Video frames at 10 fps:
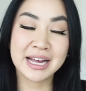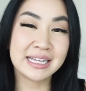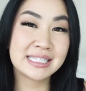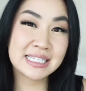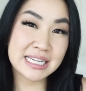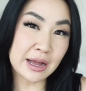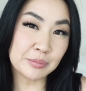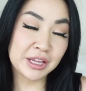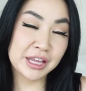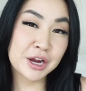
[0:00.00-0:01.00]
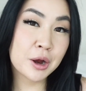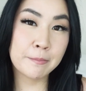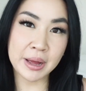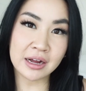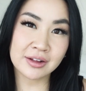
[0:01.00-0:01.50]
guys, Tammy here,
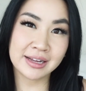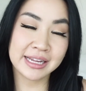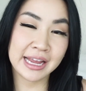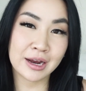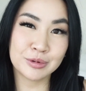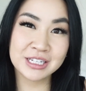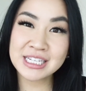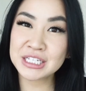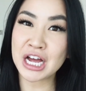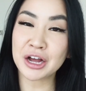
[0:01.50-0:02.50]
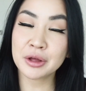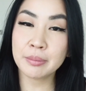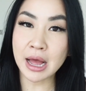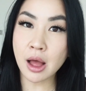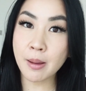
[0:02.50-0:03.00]
back on camera to talk
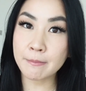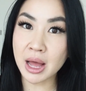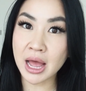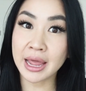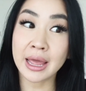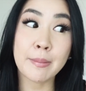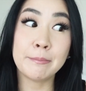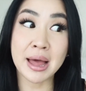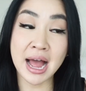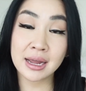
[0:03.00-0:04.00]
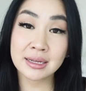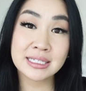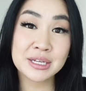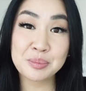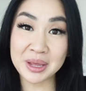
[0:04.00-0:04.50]
about my back
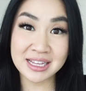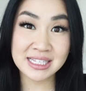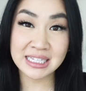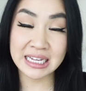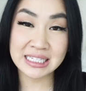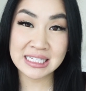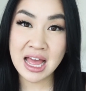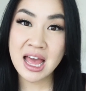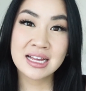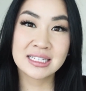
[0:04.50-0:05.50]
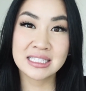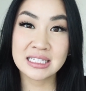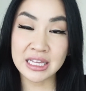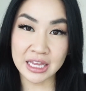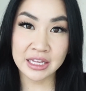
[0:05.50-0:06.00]
to basics
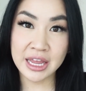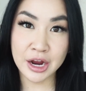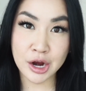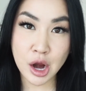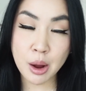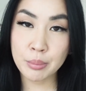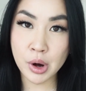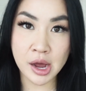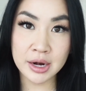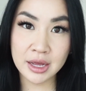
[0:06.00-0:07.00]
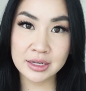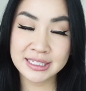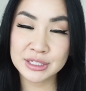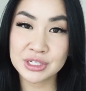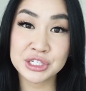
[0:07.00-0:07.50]
skincare products.
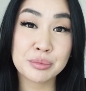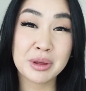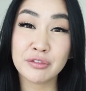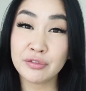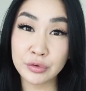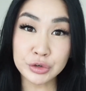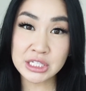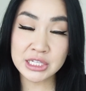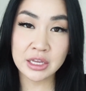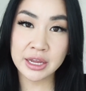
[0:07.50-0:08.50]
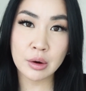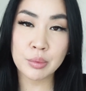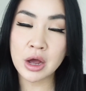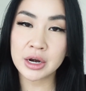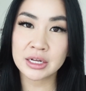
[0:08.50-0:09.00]
So these are my favorite skincare
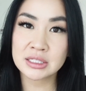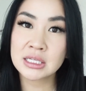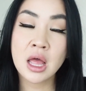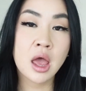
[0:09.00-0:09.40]
products